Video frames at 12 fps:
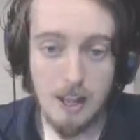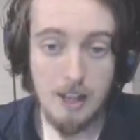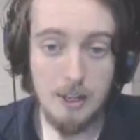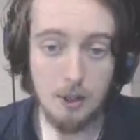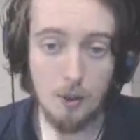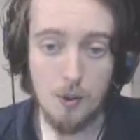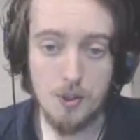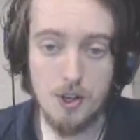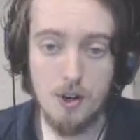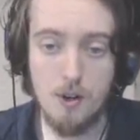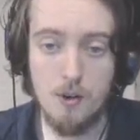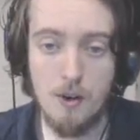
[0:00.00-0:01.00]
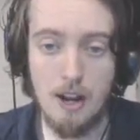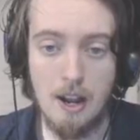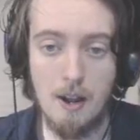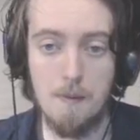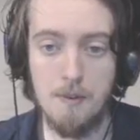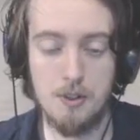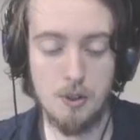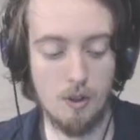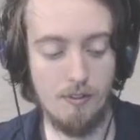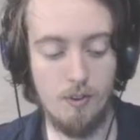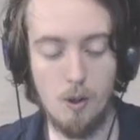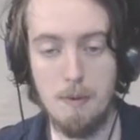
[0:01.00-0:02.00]
You can also do the
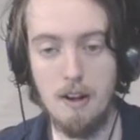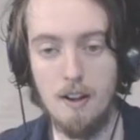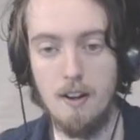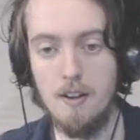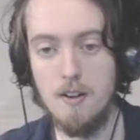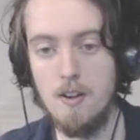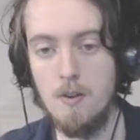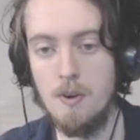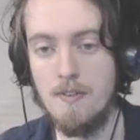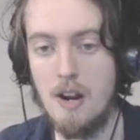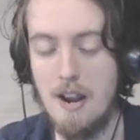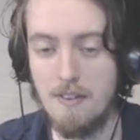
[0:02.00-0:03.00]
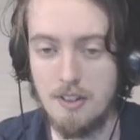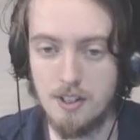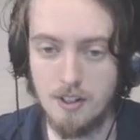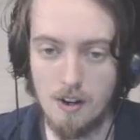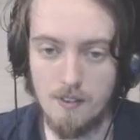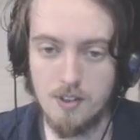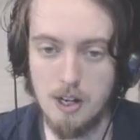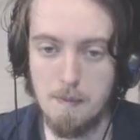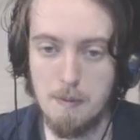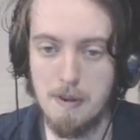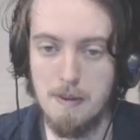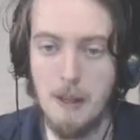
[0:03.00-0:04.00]
formula without having to kind of type
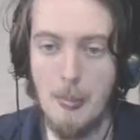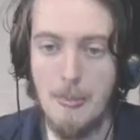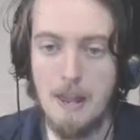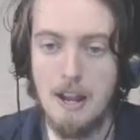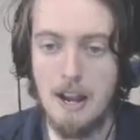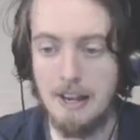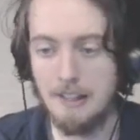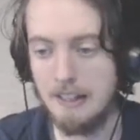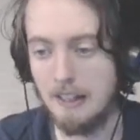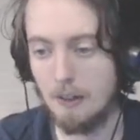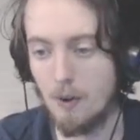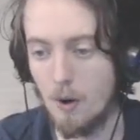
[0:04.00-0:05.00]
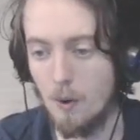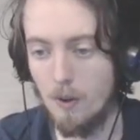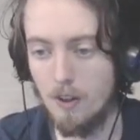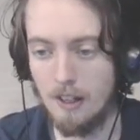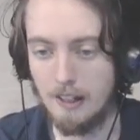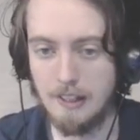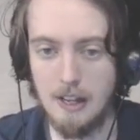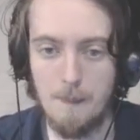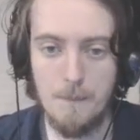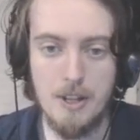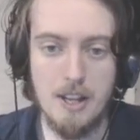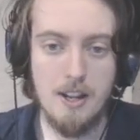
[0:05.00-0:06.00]
them in, and you can click roll like
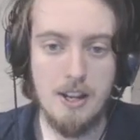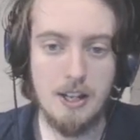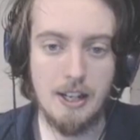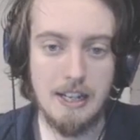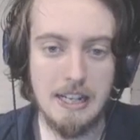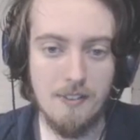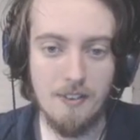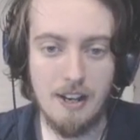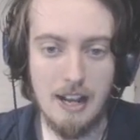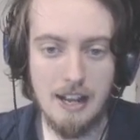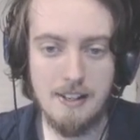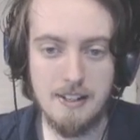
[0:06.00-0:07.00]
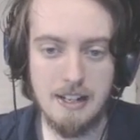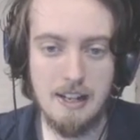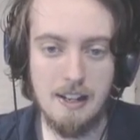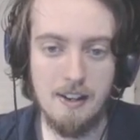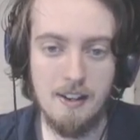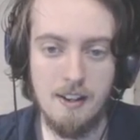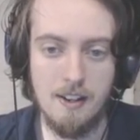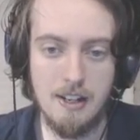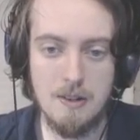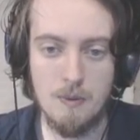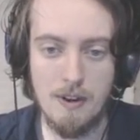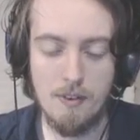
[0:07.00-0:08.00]
that. You can even add in
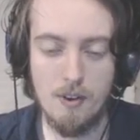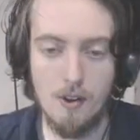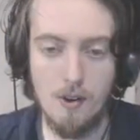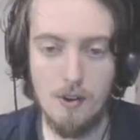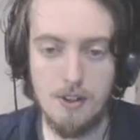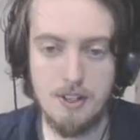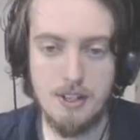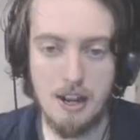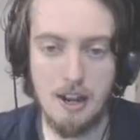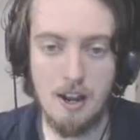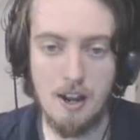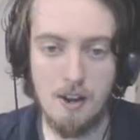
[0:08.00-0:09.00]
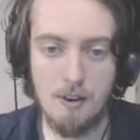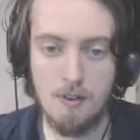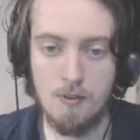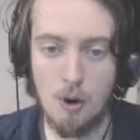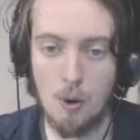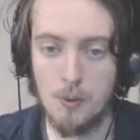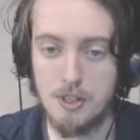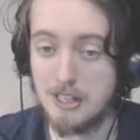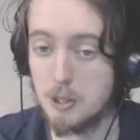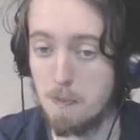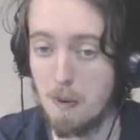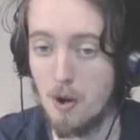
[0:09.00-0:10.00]
whether or not rolls
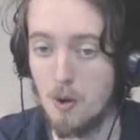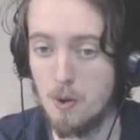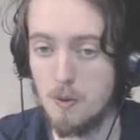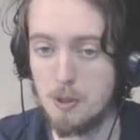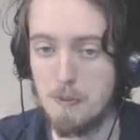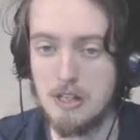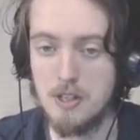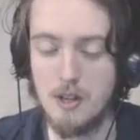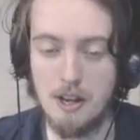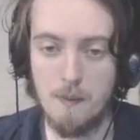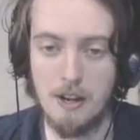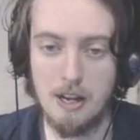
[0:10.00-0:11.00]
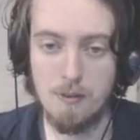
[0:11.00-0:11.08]
explode, which means that when they